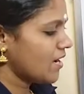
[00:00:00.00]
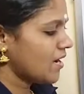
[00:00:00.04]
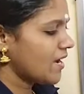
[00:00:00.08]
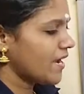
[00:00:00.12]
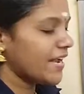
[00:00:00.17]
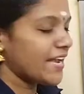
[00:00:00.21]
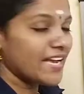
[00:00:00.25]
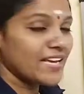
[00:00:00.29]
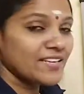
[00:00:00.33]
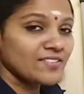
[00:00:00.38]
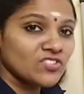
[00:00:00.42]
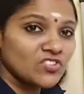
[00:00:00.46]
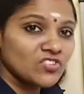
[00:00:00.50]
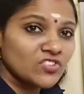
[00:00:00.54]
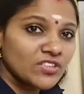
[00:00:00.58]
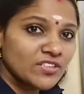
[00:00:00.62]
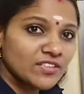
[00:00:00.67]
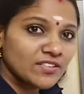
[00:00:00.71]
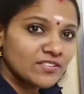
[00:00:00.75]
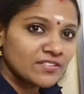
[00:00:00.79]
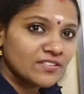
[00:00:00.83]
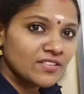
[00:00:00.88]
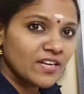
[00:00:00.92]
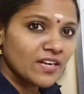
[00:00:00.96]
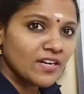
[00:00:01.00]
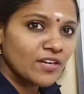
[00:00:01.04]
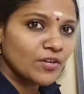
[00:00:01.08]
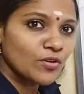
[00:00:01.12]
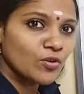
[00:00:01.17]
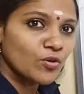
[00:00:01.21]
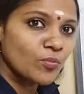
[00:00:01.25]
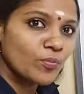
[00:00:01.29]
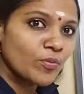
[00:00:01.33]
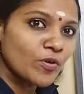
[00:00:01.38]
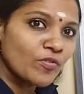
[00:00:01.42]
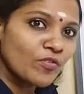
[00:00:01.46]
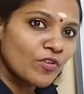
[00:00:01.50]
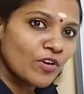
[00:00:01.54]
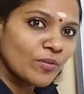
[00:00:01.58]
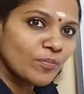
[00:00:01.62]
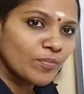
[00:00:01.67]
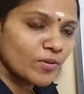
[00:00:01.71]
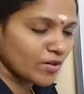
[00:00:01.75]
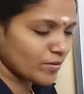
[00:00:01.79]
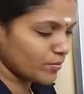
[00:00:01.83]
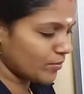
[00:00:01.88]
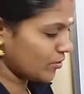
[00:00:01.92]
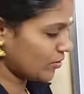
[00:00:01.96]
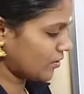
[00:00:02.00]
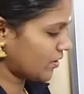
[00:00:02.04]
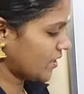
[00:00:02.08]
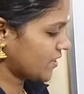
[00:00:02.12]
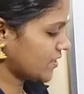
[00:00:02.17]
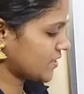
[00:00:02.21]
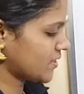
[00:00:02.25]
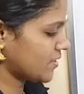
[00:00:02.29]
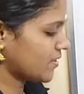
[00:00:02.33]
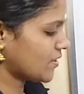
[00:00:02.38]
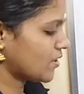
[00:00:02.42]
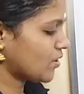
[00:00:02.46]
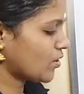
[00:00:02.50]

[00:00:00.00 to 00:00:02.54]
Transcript: Sg is the group of what permutation.